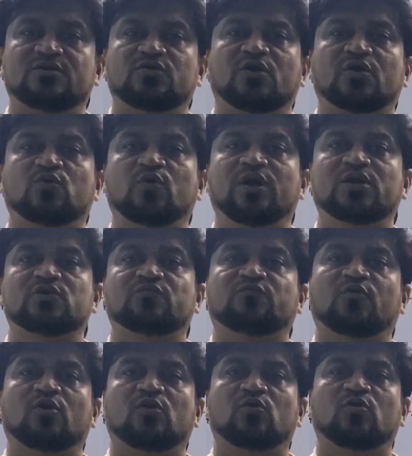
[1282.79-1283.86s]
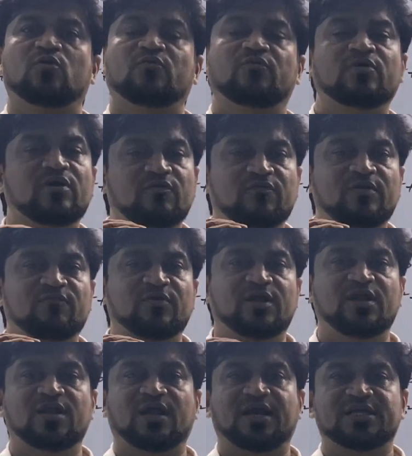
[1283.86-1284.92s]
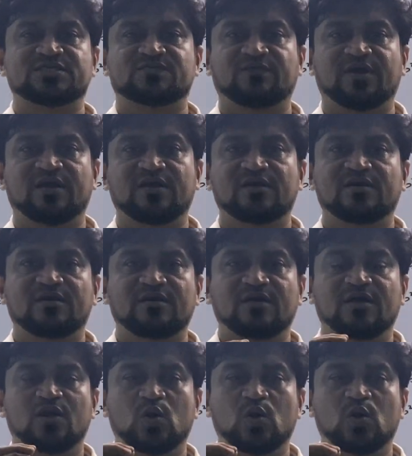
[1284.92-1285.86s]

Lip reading: you are going to follow in very nice way.